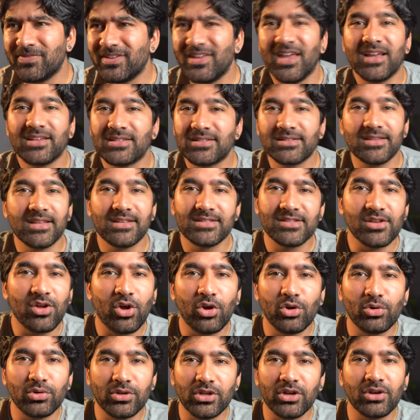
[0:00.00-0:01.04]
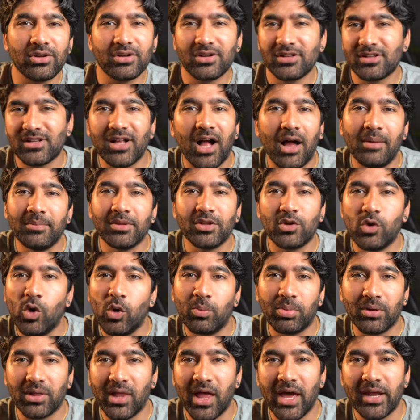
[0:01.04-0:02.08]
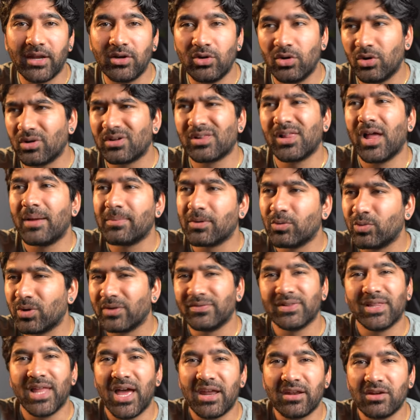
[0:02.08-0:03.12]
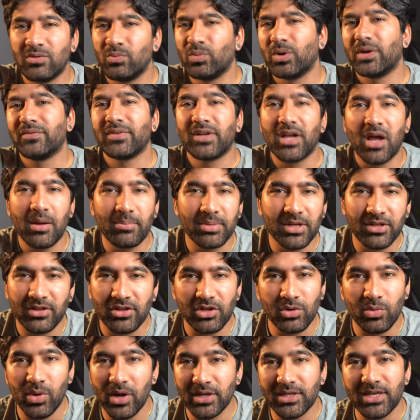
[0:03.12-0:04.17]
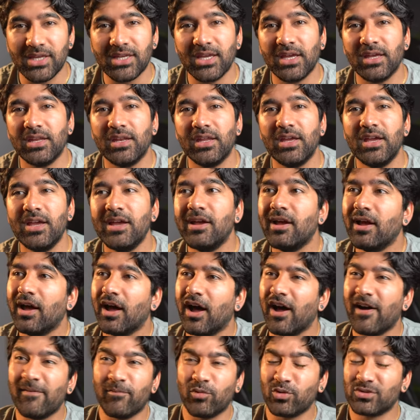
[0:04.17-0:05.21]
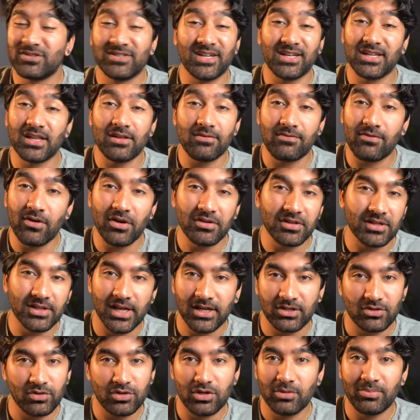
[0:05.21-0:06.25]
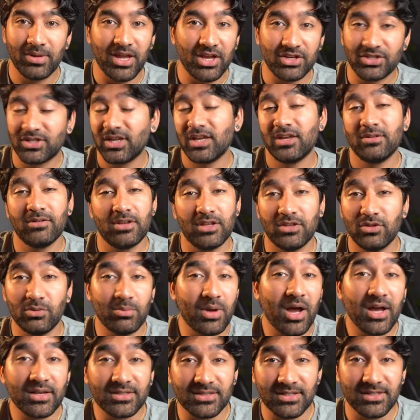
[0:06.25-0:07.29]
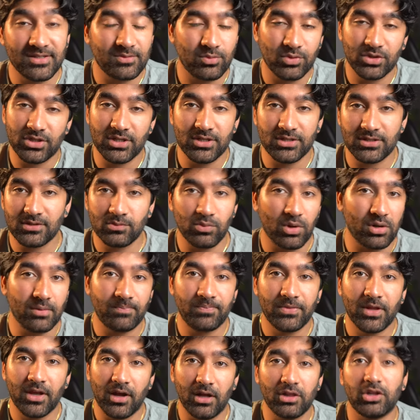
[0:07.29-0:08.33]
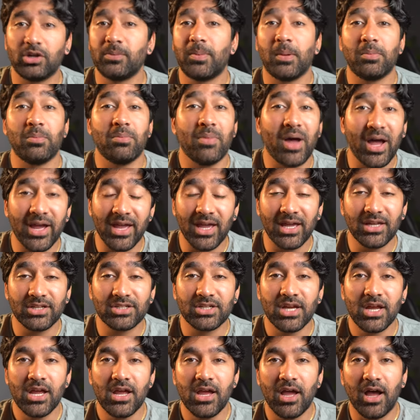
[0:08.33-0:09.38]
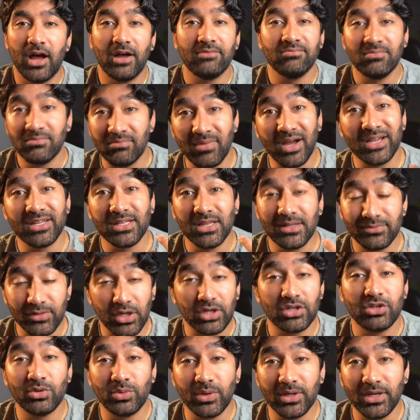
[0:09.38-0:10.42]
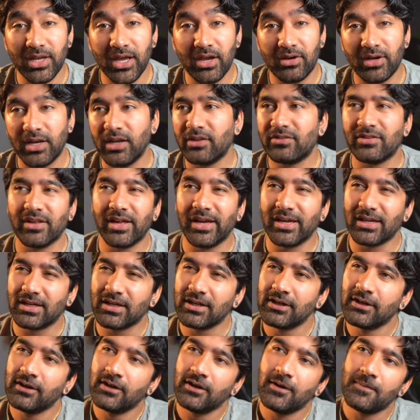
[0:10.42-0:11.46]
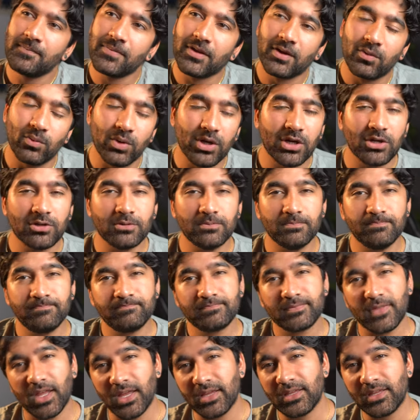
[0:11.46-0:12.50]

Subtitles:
Yes, there's the whole, you know, climbing the corporate ladder or climbing whatever ladder in whatever company that you're working in, or studying further, like doing your PhD and your master's, which is what a lot of people my age, my year level are doing now. And it's like, well,